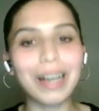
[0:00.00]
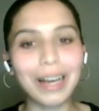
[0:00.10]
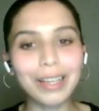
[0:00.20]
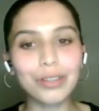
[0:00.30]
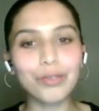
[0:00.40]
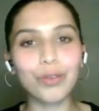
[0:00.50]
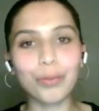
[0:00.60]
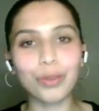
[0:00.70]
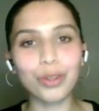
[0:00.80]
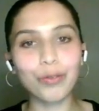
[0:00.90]
iron
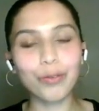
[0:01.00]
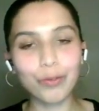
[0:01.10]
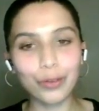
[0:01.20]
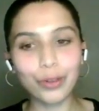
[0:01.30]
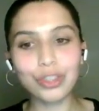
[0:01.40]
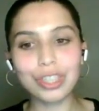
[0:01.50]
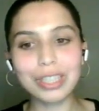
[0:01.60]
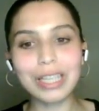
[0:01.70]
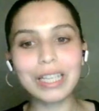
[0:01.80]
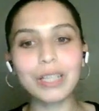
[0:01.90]
from the food
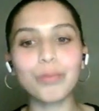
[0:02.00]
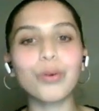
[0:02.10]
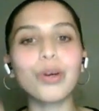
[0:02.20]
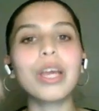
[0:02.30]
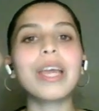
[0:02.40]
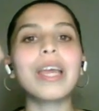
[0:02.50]
she's eating, but